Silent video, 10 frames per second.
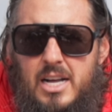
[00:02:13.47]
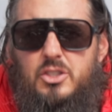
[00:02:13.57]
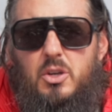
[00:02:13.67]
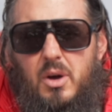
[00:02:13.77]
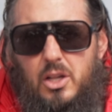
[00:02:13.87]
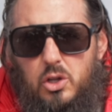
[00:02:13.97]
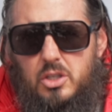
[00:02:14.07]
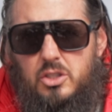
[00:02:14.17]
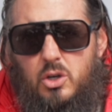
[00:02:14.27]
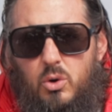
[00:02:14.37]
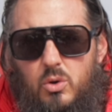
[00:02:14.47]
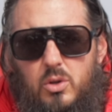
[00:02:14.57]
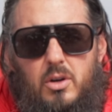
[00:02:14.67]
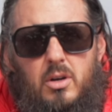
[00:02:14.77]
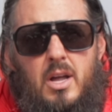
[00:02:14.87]
So it looks
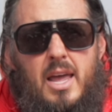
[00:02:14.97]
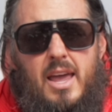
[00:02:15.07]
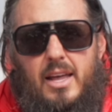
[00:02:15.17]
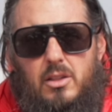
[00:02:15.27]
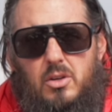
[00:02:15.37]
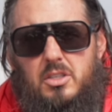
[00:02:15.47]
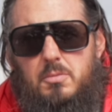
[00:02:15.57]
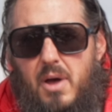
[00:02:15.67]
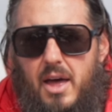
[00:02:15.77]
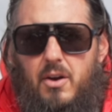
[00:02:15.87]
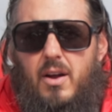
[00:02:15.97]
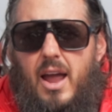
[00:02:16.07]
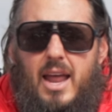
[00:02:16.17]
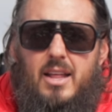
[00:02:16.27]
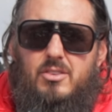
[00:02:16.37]
cooler, it looks better,
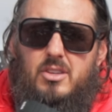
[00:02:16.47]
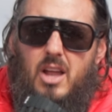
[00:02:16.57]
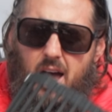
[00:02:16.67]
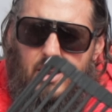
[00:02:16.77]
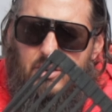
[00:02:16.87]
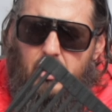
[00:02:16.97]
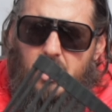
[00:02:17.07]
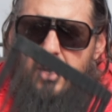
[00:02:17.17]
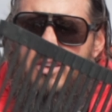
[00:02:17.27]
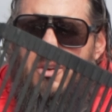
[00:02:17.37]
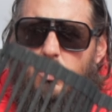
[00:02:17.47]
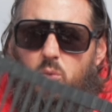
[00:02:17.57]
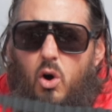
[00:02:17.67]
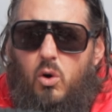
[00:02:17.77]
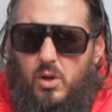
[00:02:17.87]
and it doesn't
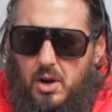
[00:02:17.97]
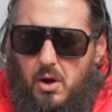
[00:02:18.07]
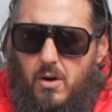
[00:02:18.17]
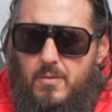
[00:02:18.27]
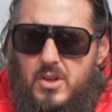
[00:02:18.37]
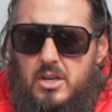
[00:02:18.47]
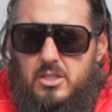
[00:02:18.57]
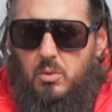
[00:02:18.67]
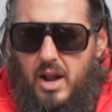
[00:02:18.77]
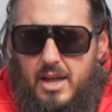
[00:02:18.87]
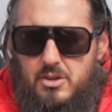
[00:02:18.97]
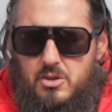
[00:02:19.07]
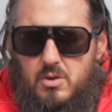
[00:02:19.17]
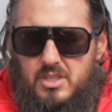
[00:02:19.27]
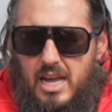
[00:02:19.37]
roll at all. So what I
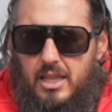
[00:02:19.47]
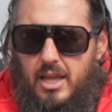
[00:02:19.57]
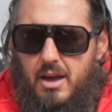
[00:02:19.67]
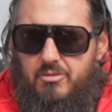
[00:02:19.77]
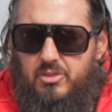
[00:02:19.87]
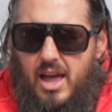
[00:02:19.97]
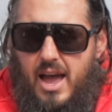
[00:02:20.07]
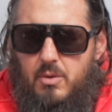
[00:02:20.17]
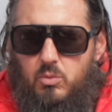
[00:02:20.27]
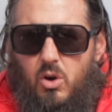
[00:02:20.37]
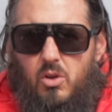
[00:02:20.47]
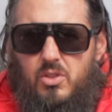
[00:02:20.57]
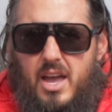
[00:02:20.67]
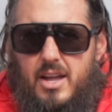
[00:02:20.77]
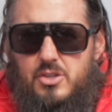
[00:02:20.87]
do is I lay it flat, roll
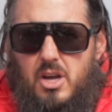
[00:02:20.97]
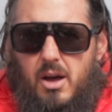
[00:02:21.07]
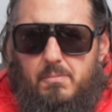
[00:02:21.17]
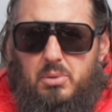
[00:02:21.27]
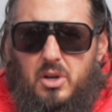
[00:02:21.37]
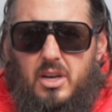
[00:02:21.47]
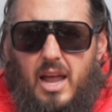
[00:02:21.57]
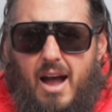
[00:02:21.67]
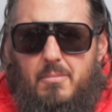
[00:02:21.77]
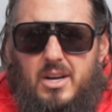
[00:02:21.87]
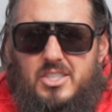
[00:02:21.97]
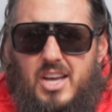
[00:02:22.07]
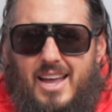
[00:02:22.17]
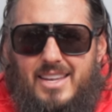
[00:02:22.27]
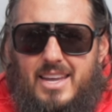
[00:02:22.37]
the edge up, and put how much
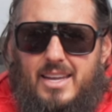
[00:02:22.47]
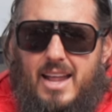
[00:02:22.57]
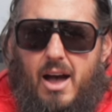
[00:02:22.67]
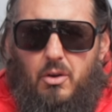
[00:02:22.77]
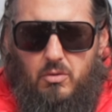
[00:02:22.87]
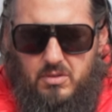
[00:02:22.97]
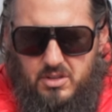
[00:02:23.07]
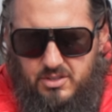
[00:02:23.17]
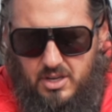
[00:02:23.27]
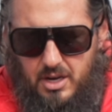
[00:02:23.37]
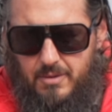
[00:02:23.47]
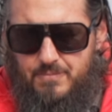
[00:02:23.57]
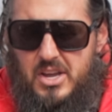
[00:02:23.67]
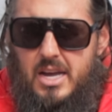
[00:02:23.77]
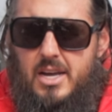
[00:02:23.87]
I need out over the sink.
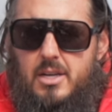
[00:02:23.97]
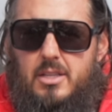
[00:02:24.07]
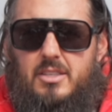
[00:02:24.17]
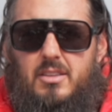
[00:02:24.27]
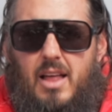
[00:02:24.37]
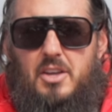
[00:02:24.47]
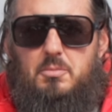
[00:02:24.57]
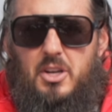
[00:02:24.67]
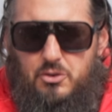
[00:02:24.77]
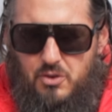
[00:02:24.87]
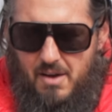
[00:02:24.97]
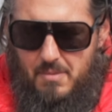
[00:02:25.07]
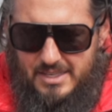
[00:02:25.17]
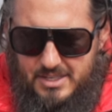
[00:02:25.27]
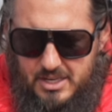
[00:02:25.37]
This allows me to dry
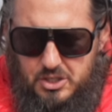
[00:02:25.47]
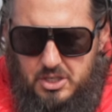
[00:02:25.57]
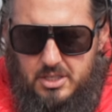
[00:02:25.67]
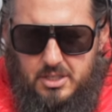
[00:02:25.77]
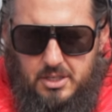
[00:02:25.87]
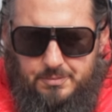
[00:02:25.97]
my dishes.